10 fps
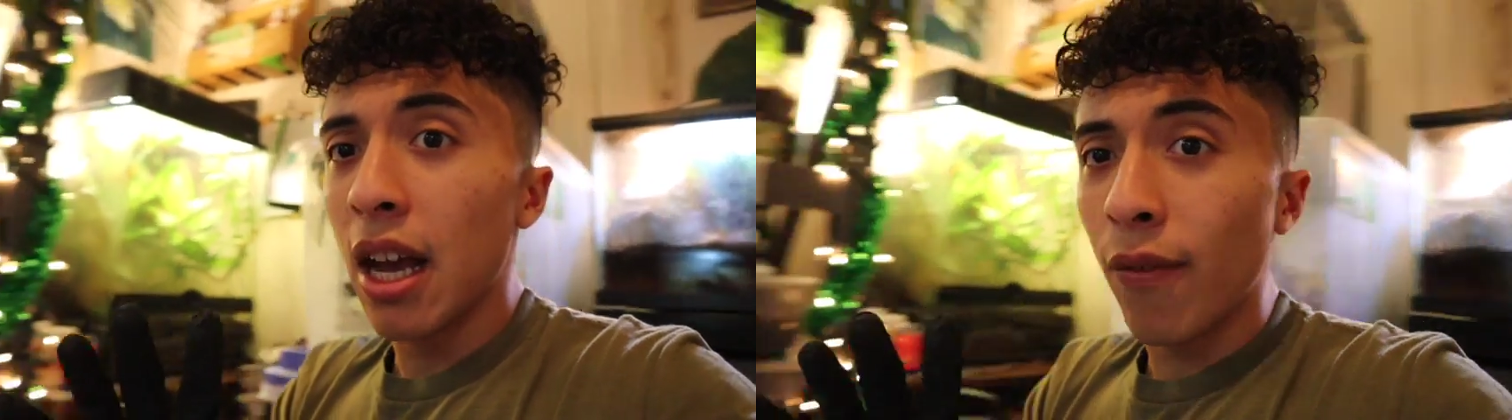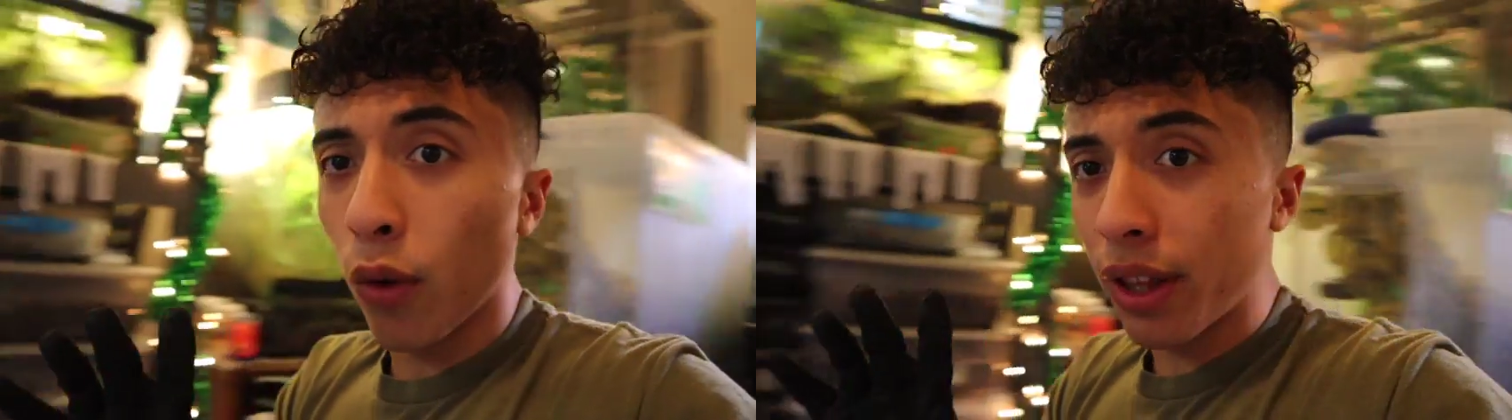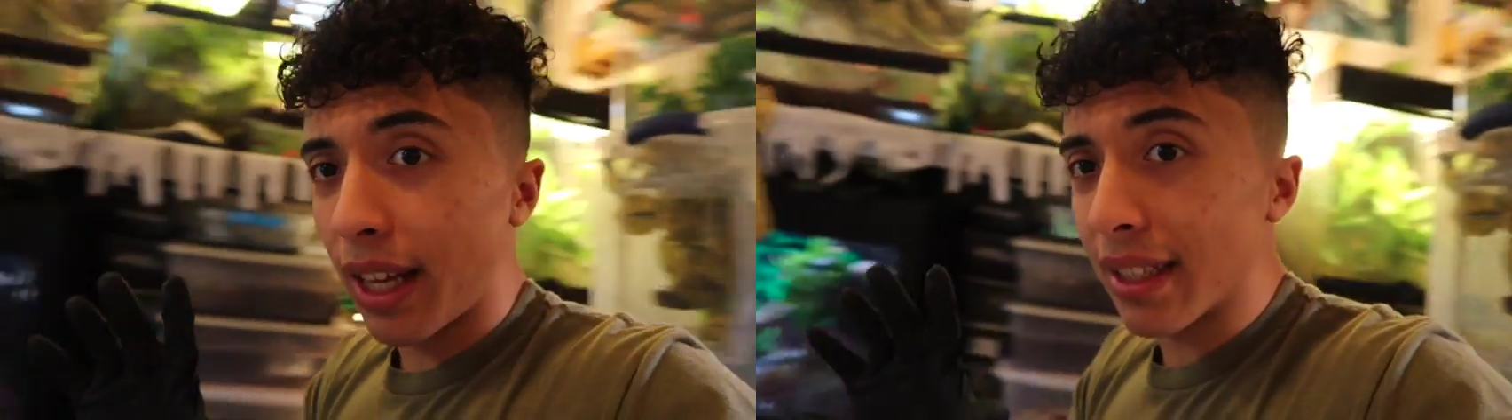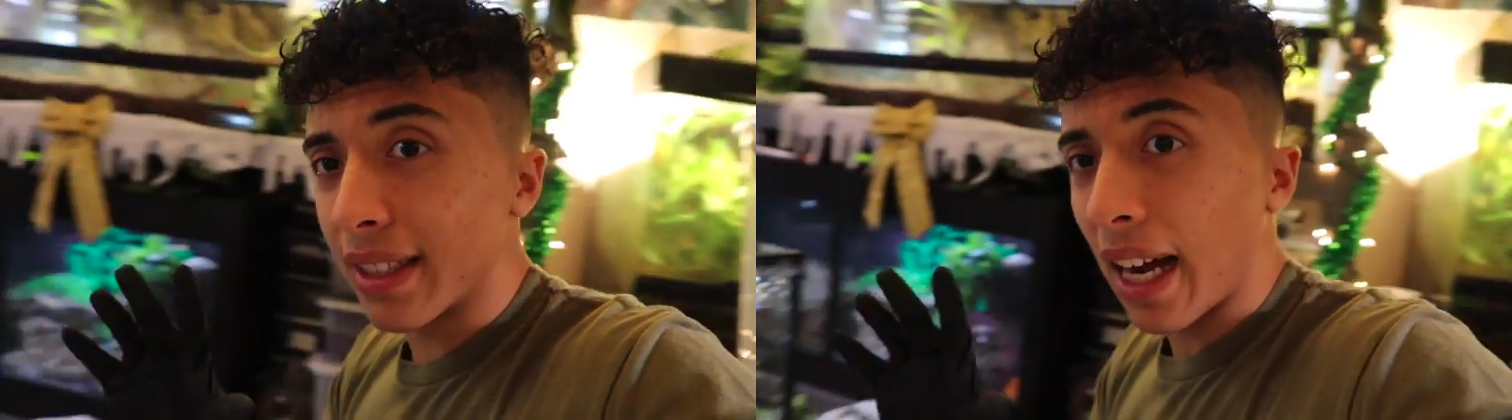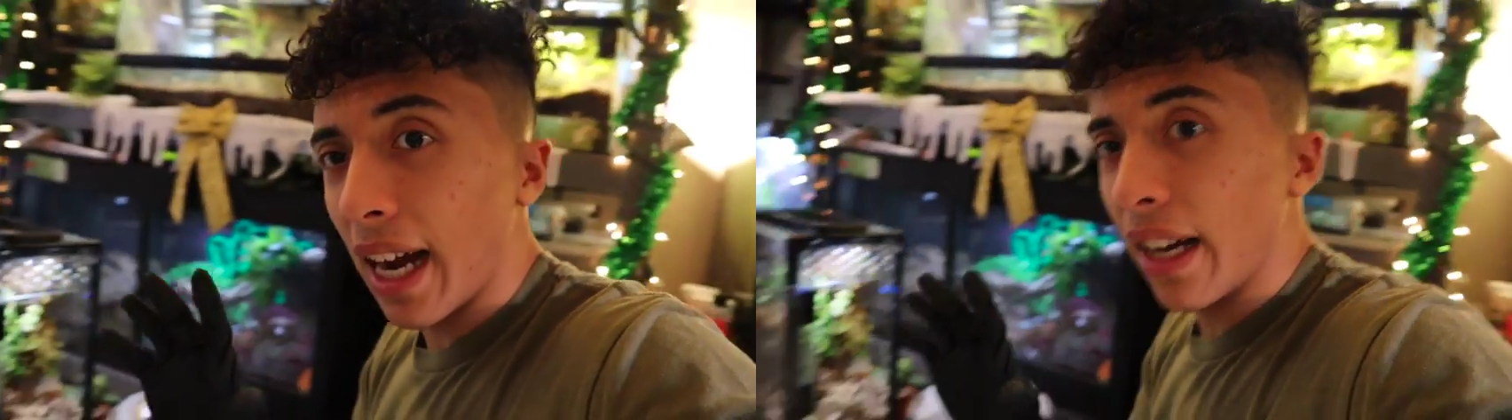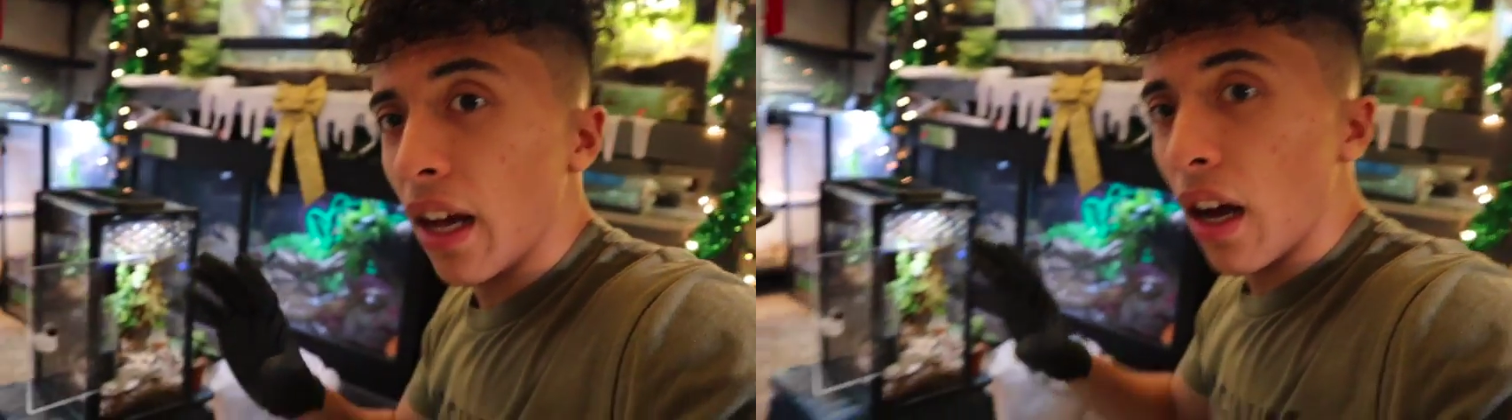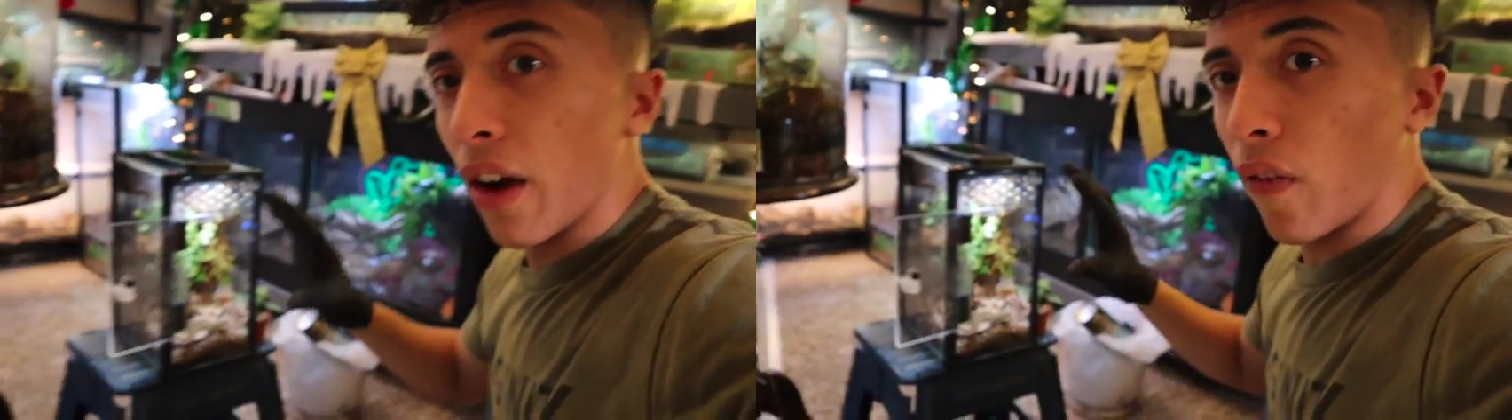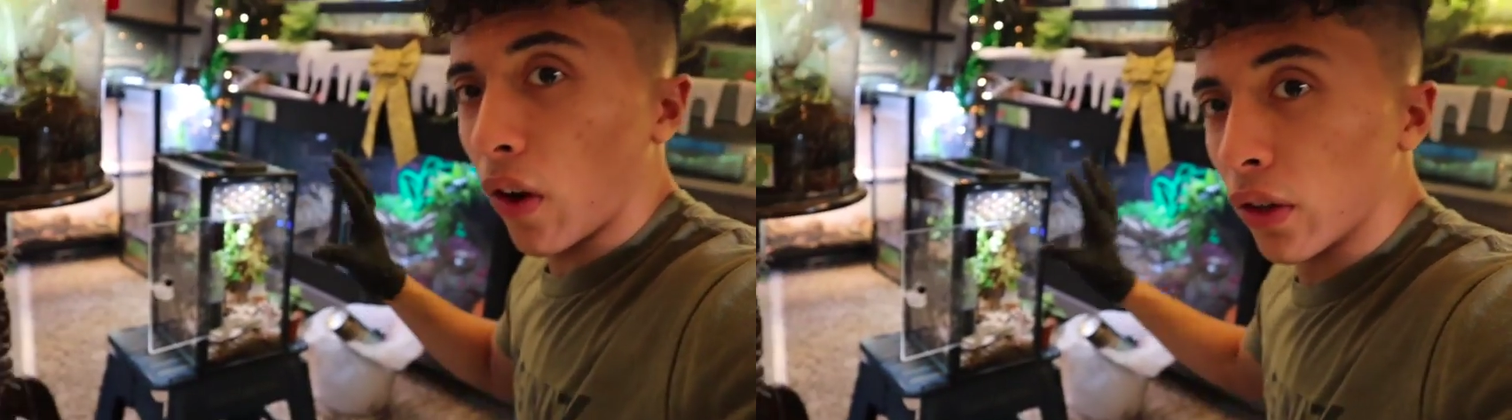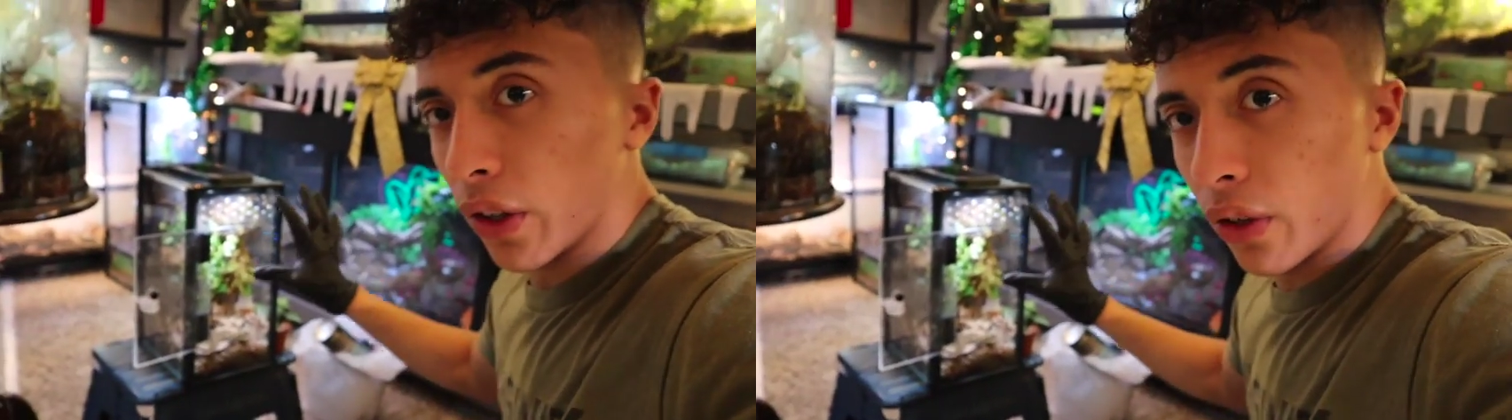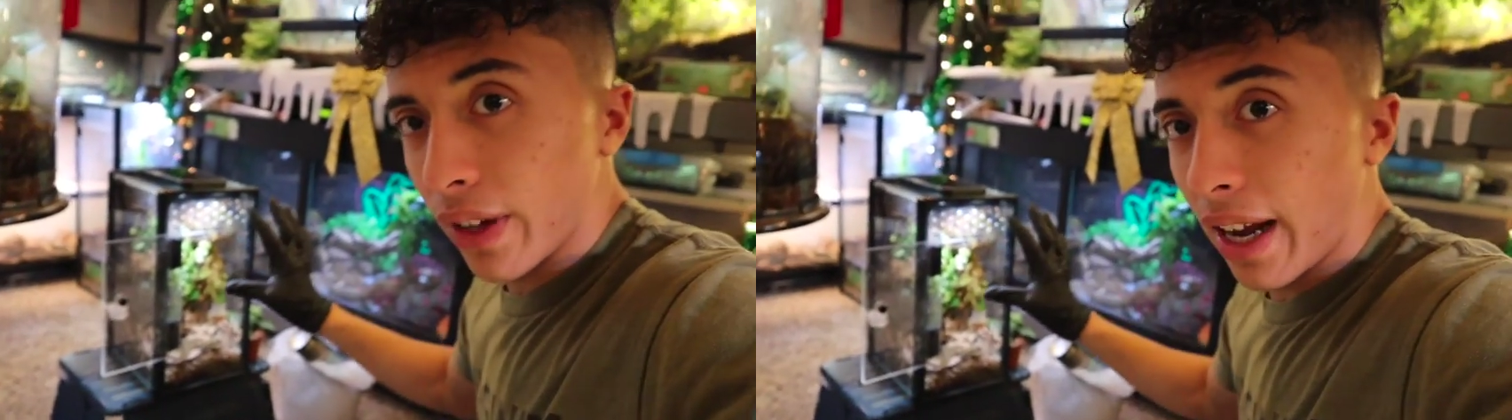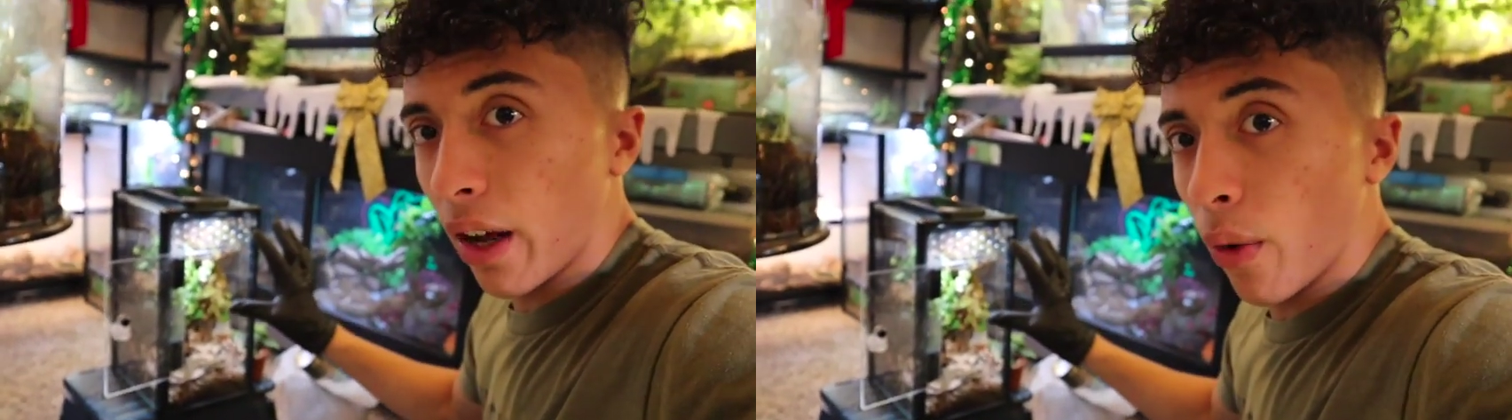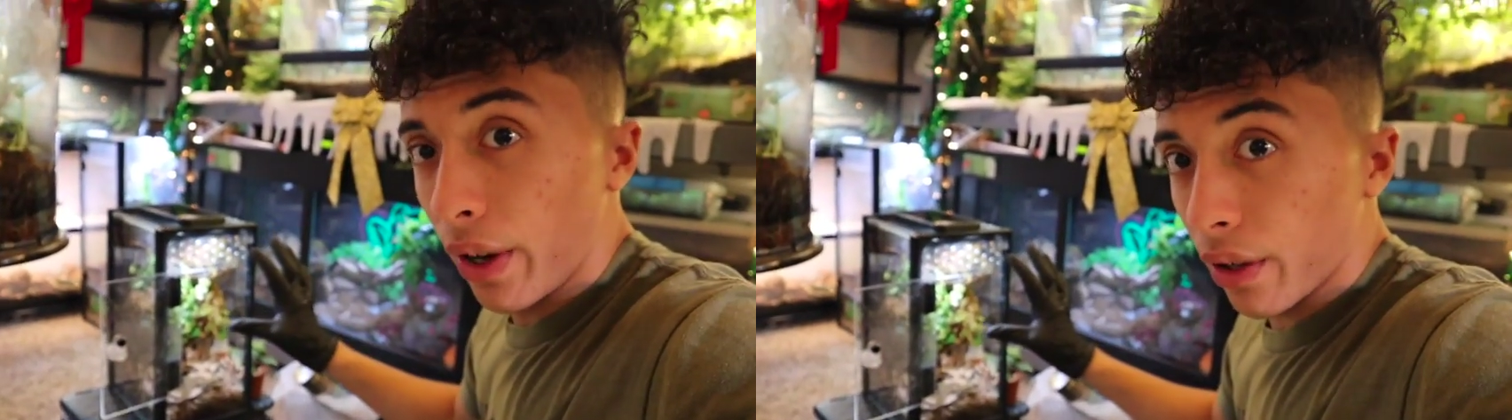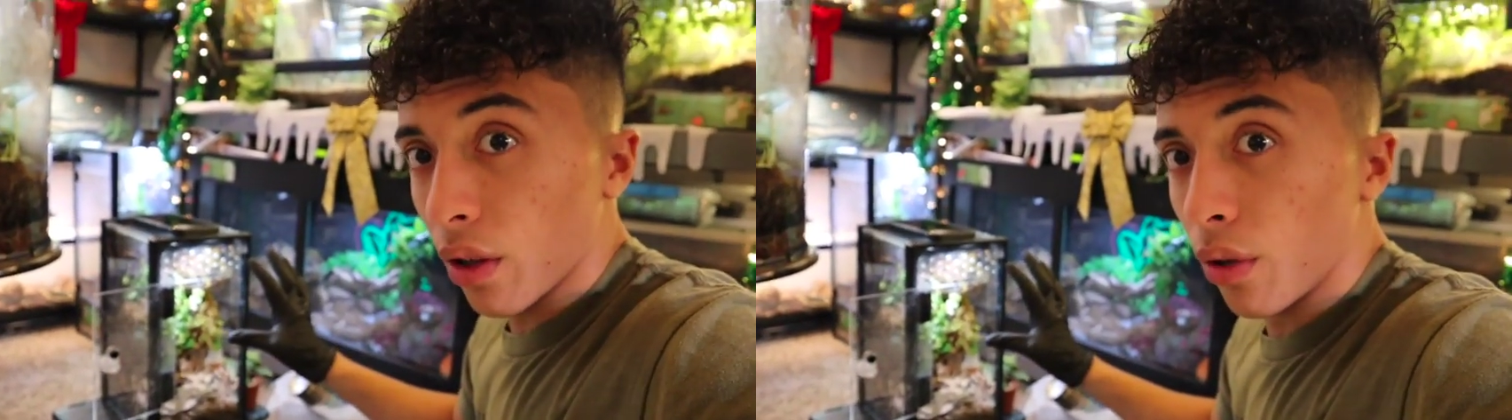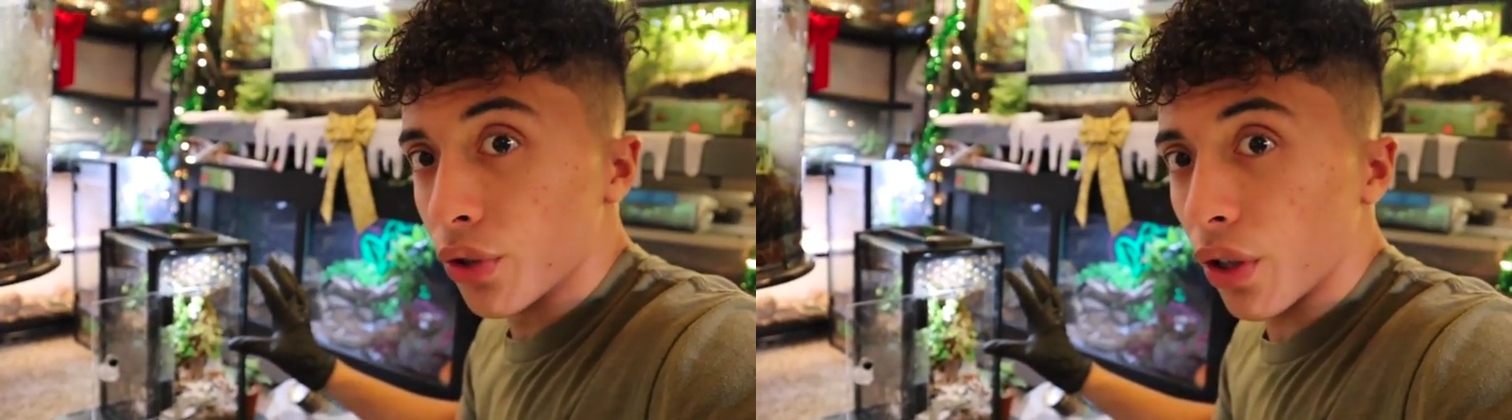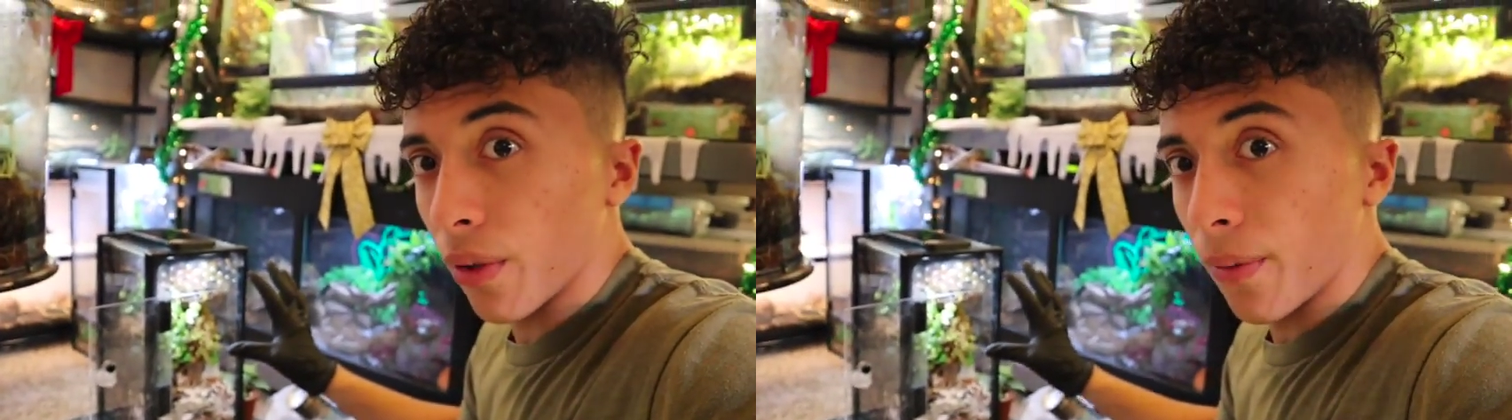for the inside of our little nano enclosure.